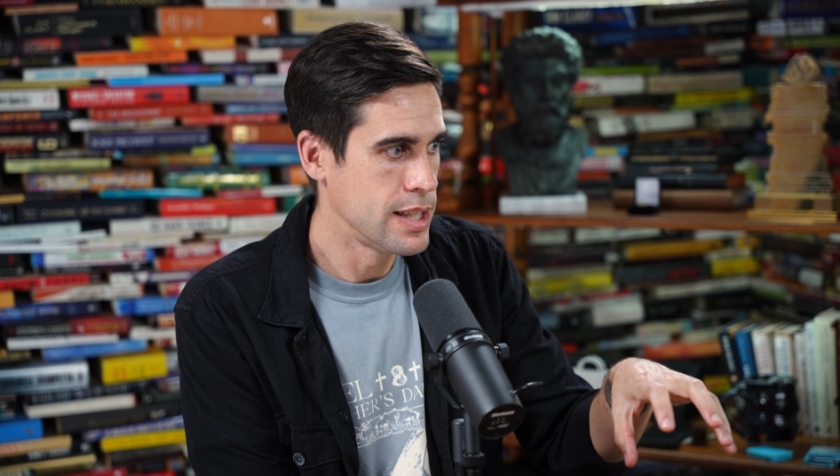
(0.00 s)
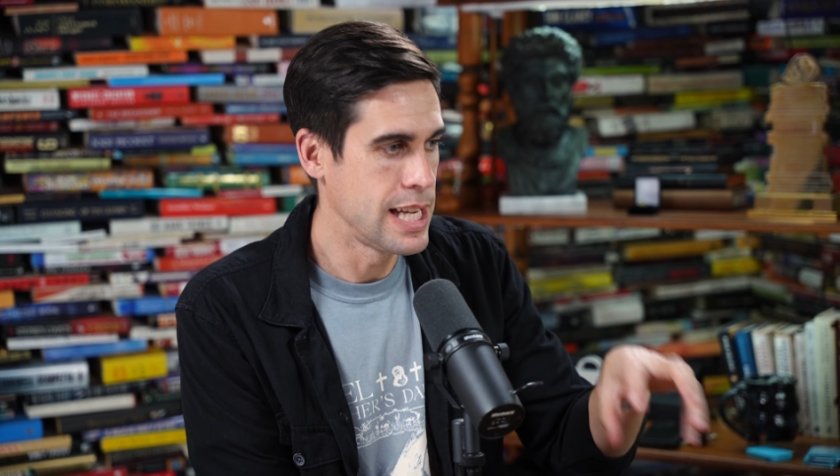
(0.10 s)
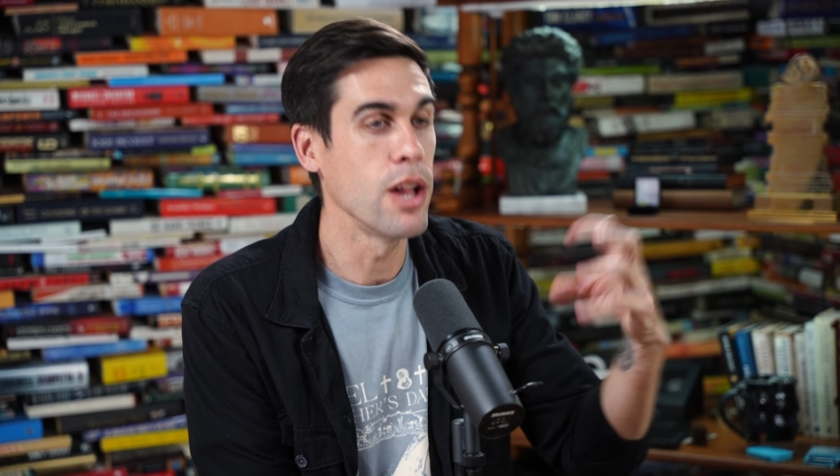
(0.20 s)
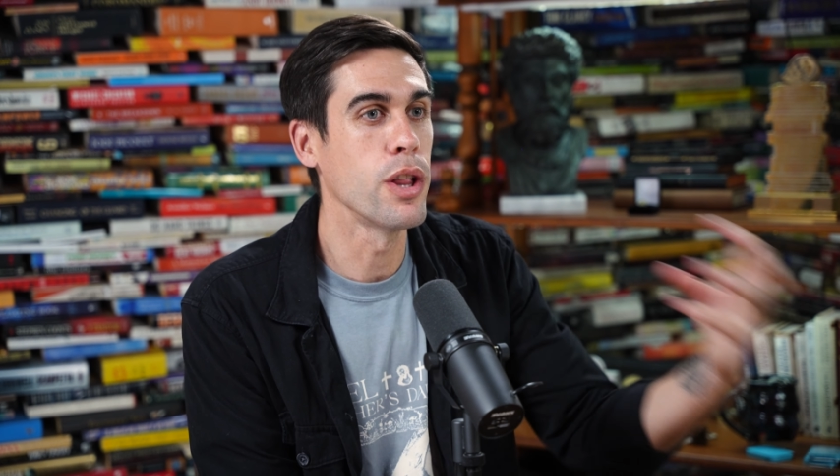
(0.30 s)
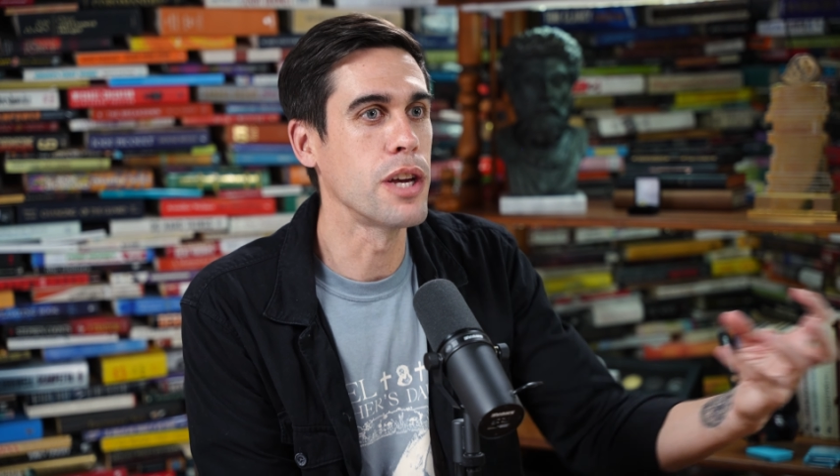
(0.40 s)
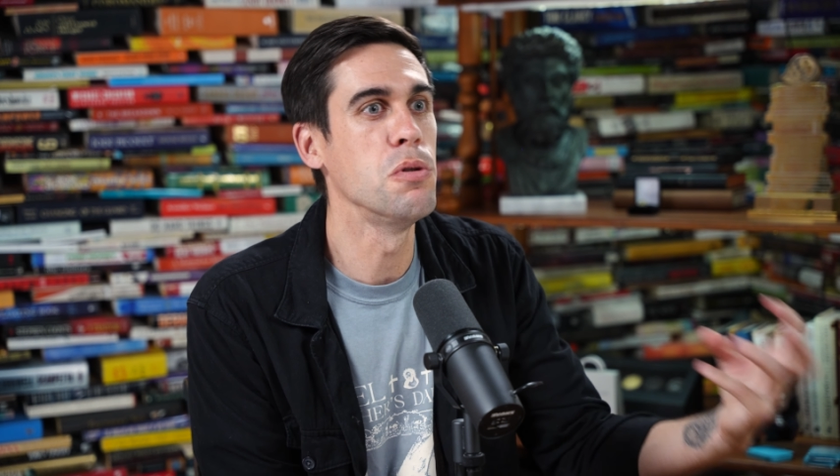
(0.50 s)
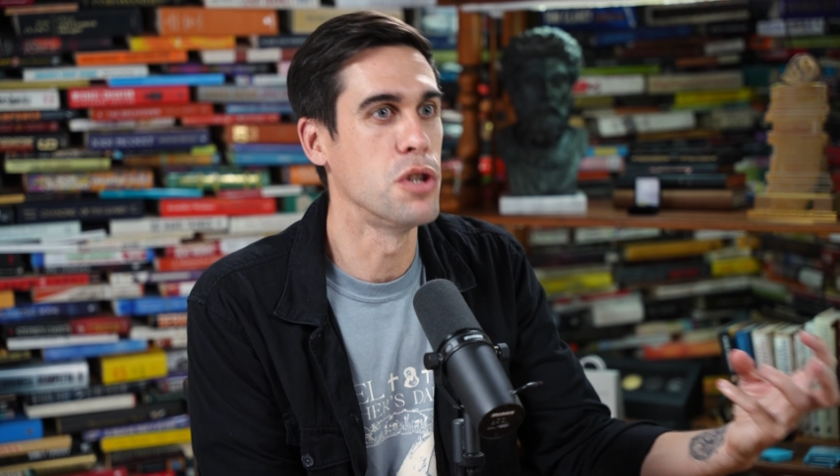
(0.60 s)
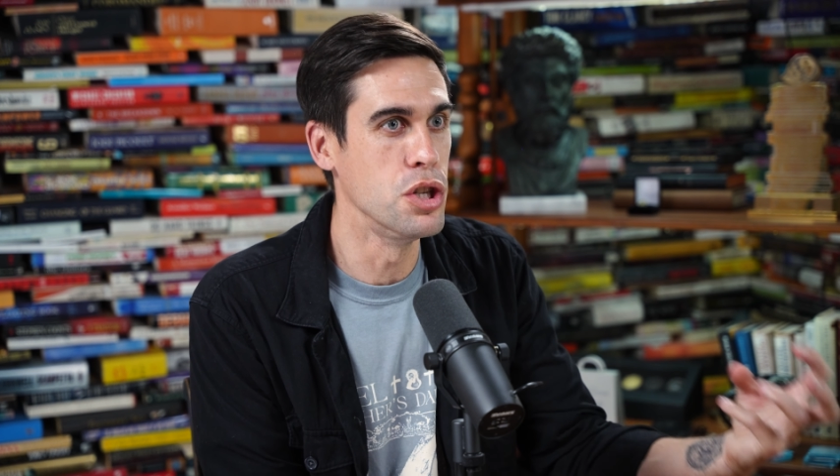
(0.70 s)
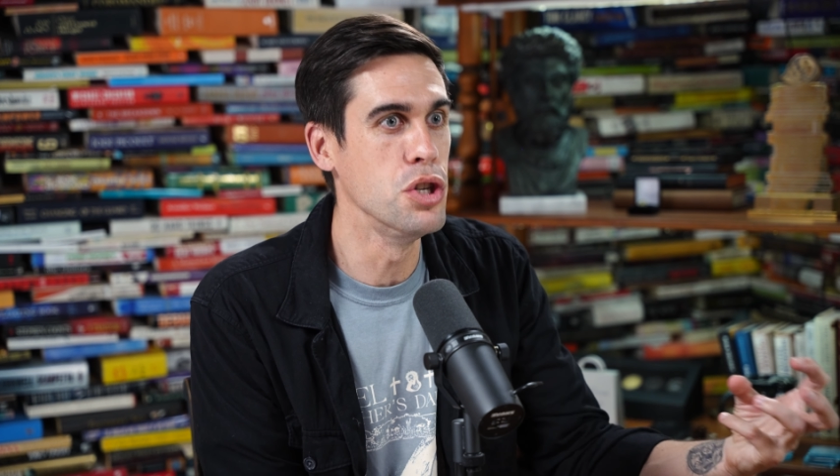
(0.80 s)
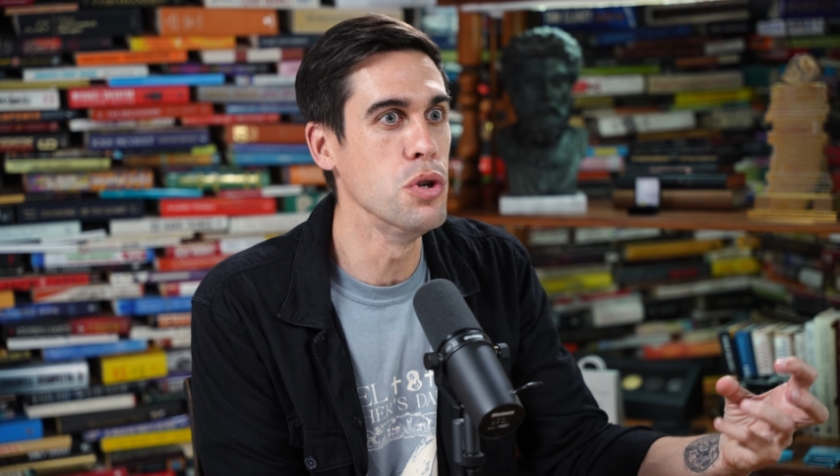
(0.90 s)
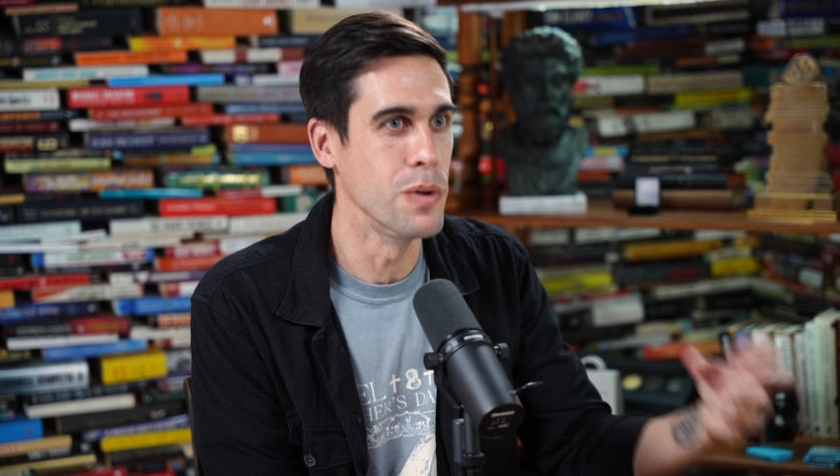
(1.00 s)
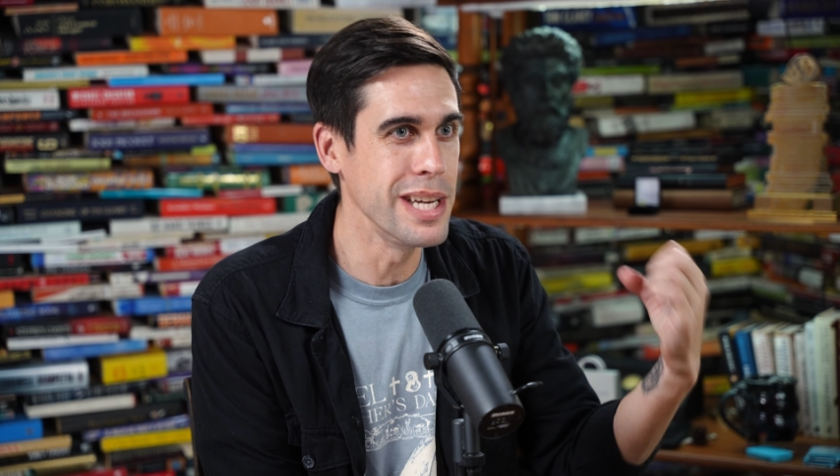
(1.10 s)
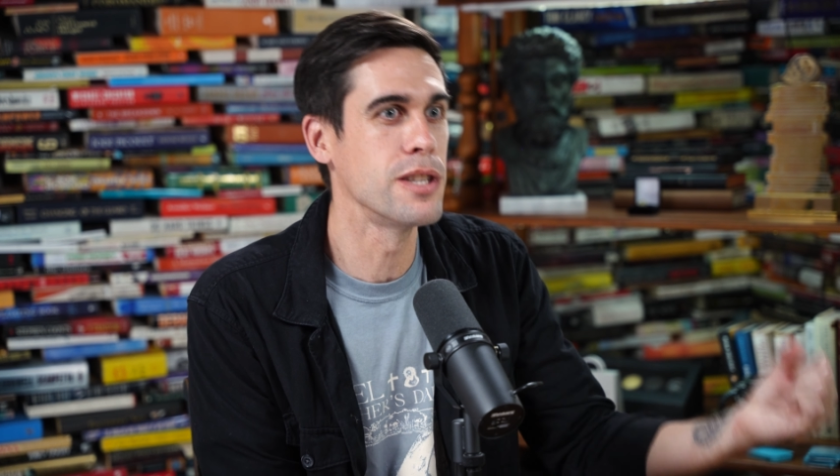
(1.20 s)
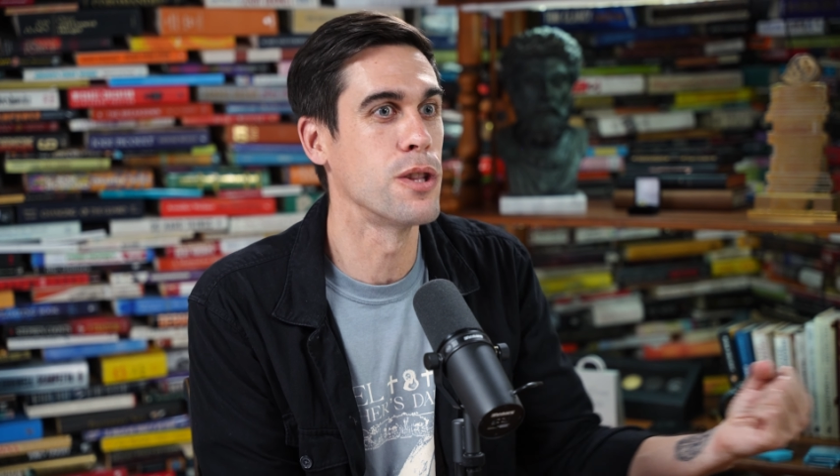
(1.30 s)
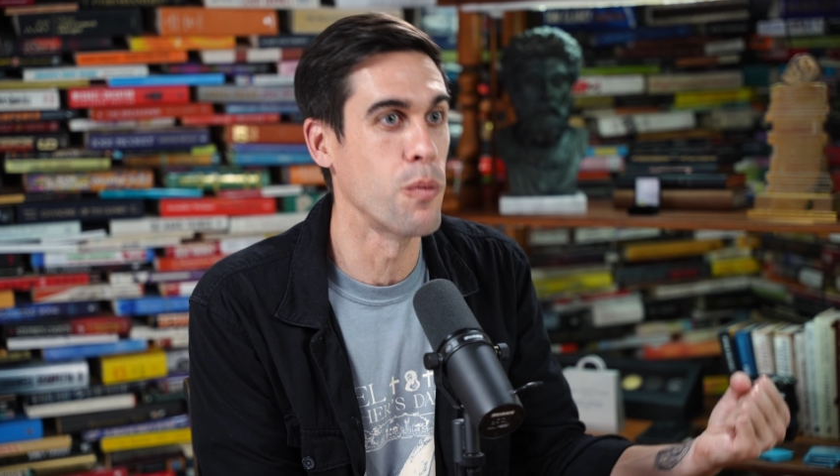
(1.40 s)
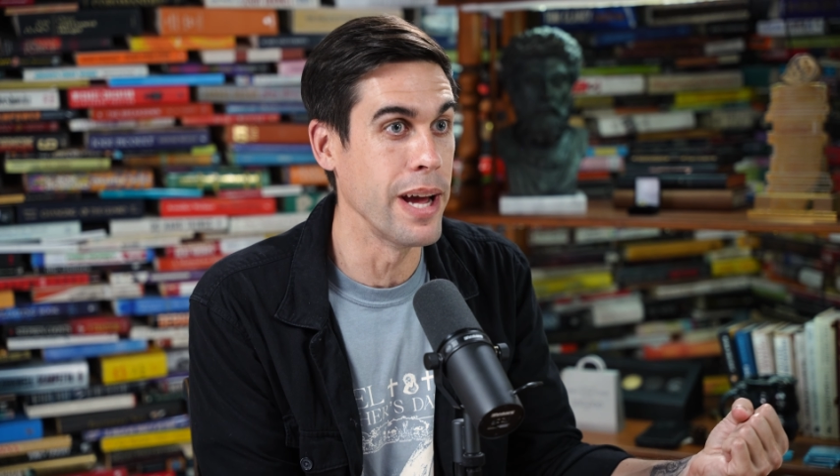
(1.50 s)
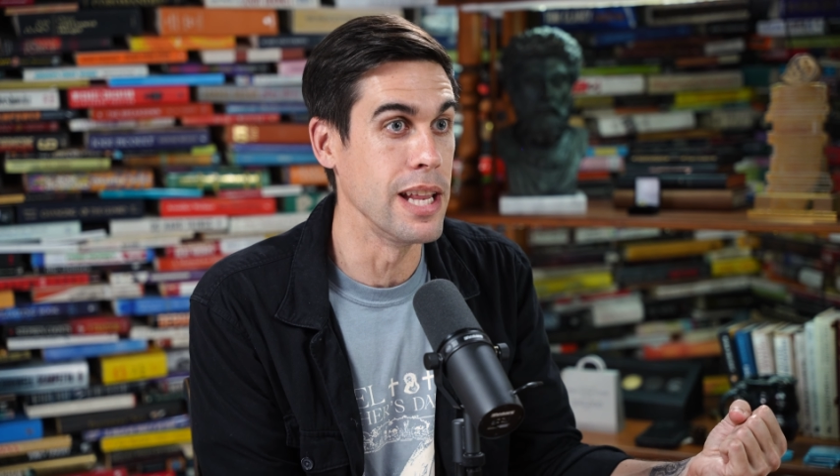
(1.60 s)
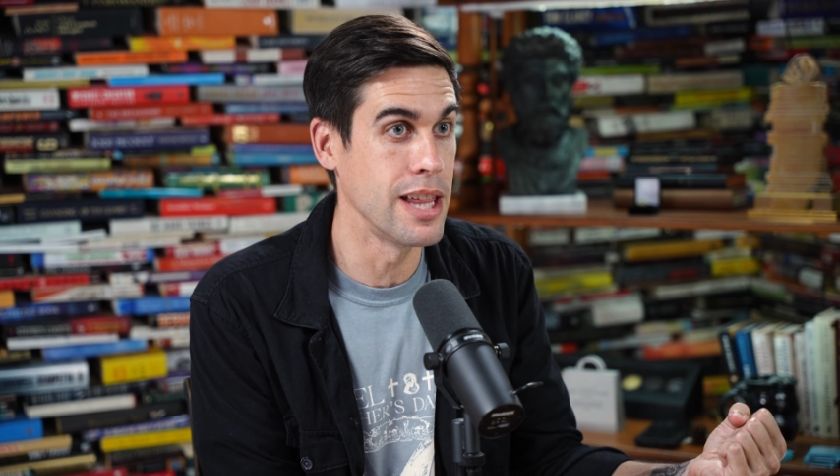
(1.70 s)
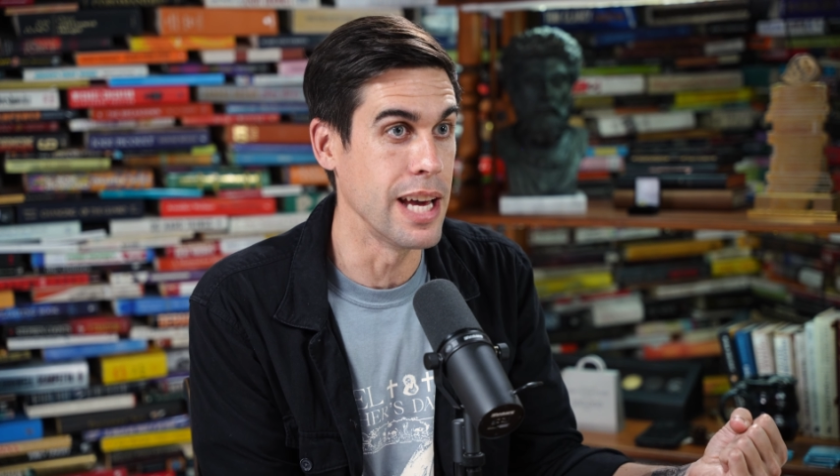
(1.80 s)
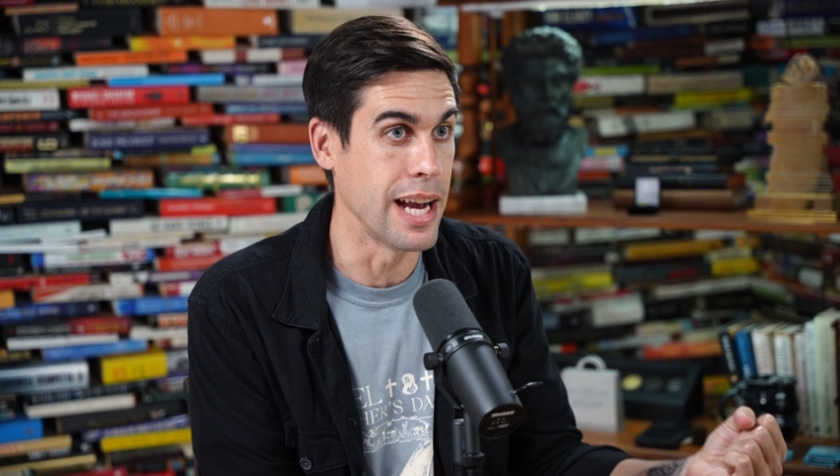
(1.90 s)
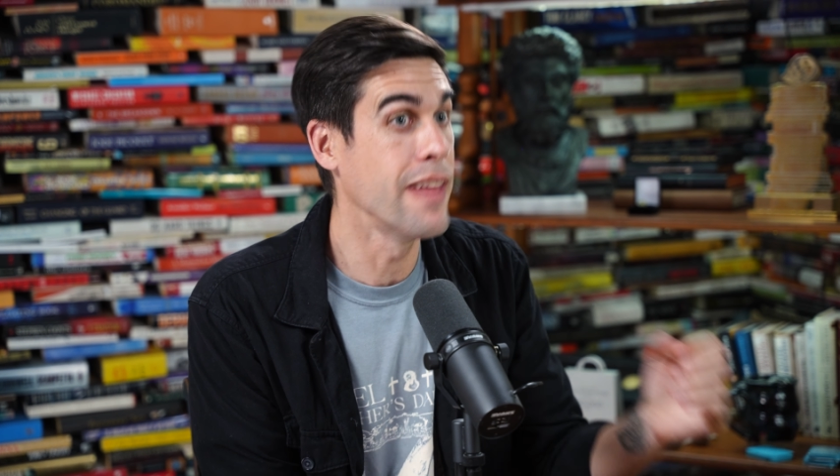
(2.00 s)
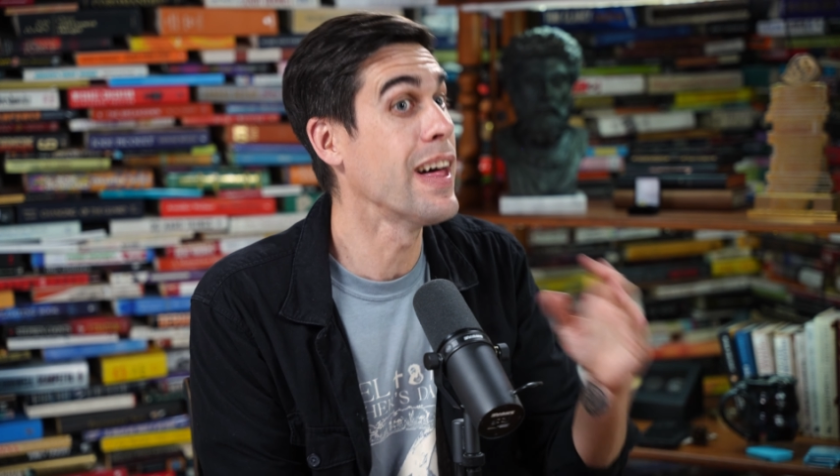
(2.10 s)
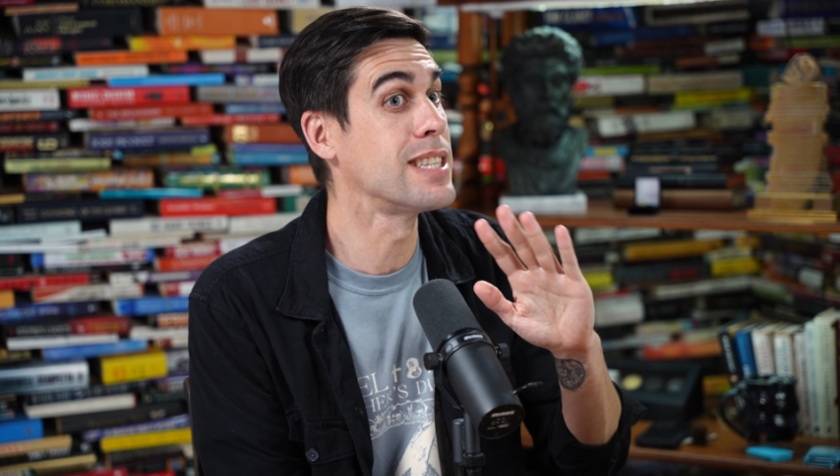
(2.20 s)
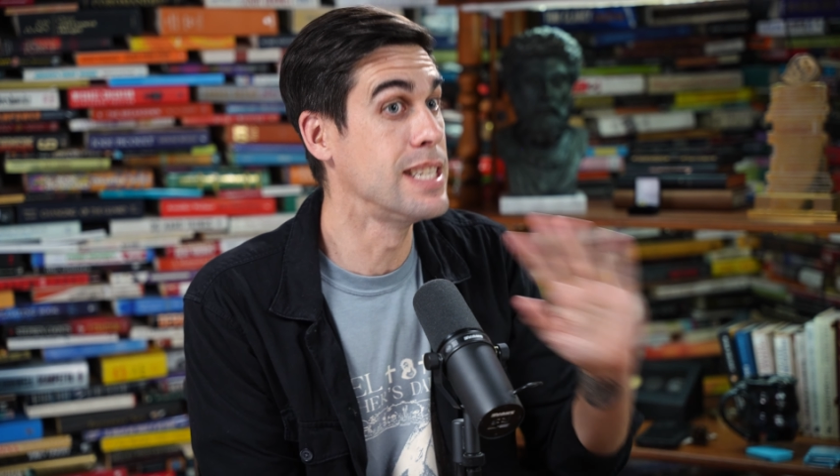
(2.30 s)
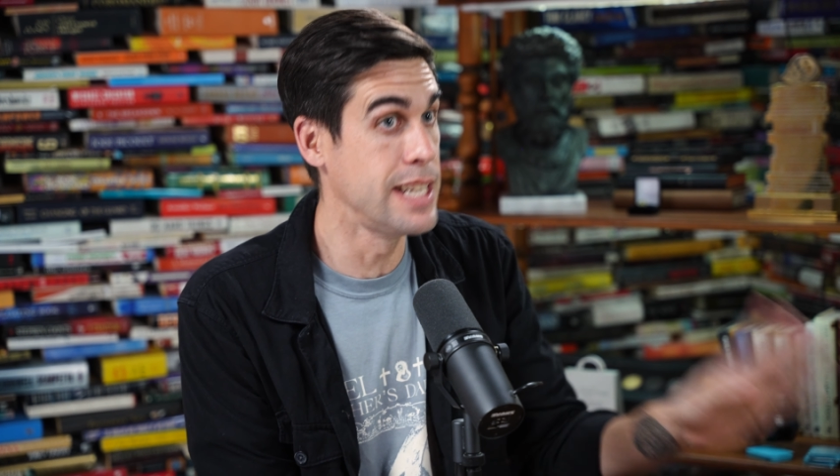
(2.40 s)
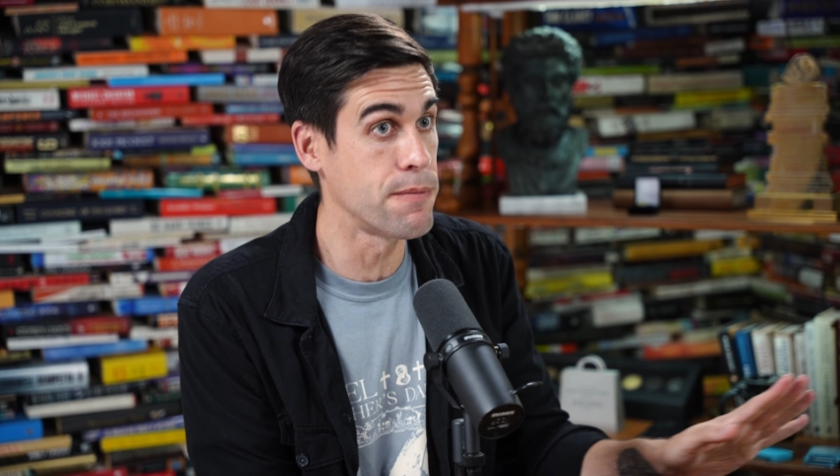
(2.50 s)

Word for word: telling you to do is the right thing. And that's but, but